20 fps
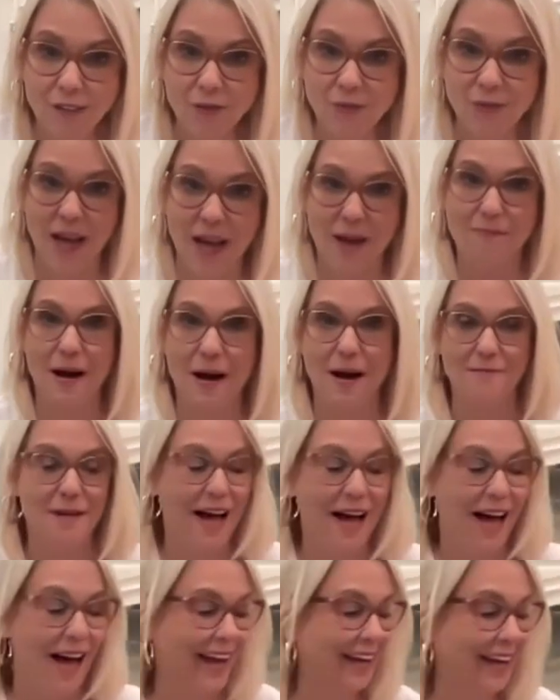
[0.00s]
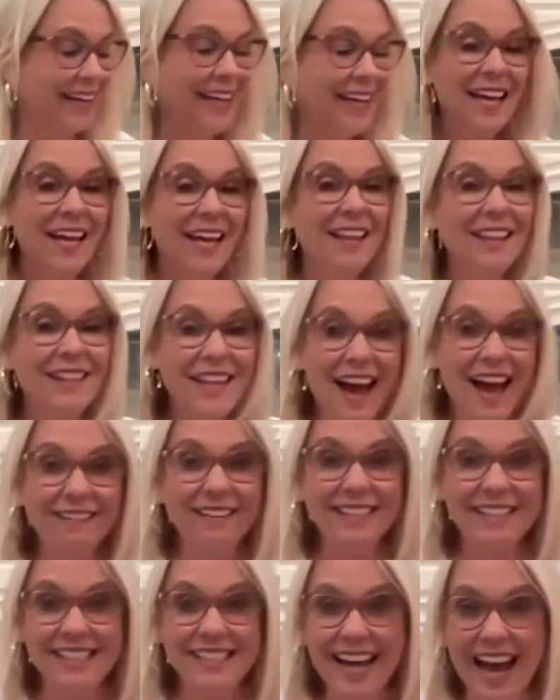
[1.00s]
$24 when I bought mine. Now
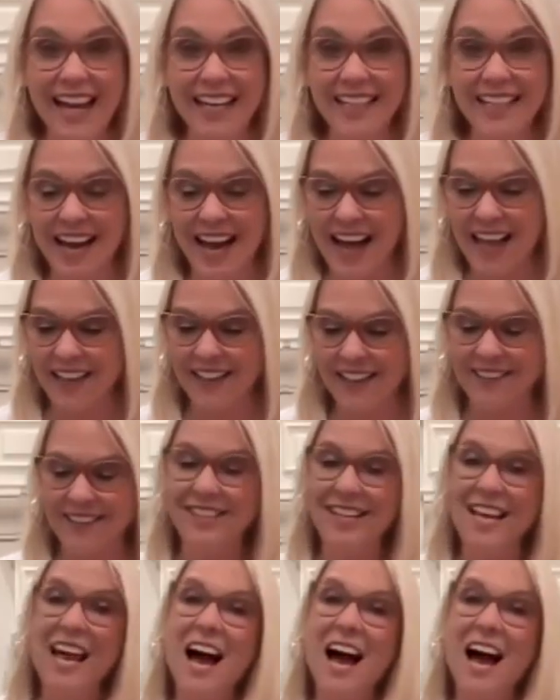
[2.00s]
it's $9.